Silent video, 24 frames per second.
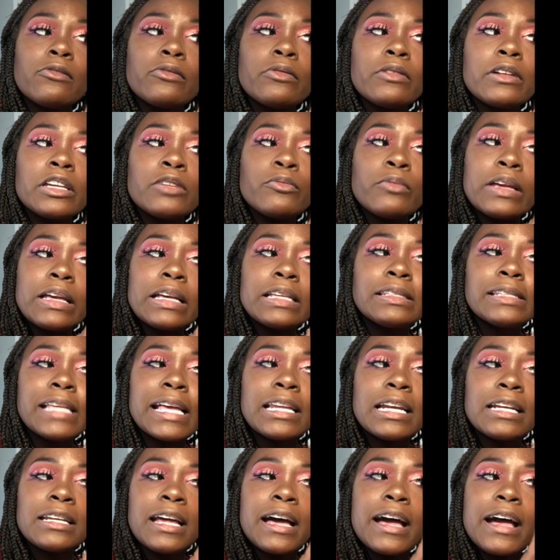Could be a
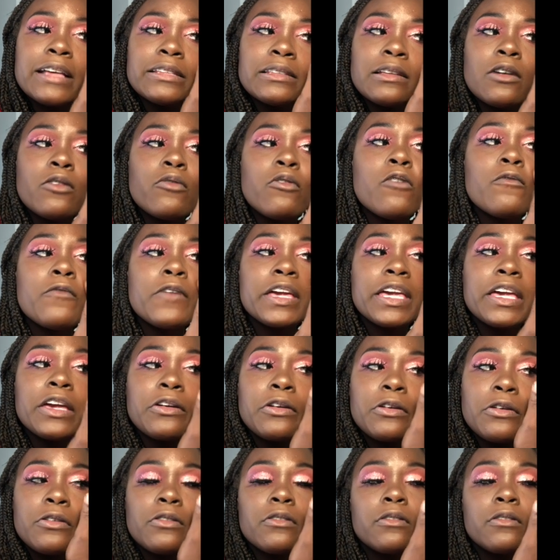sanitized hoe over here.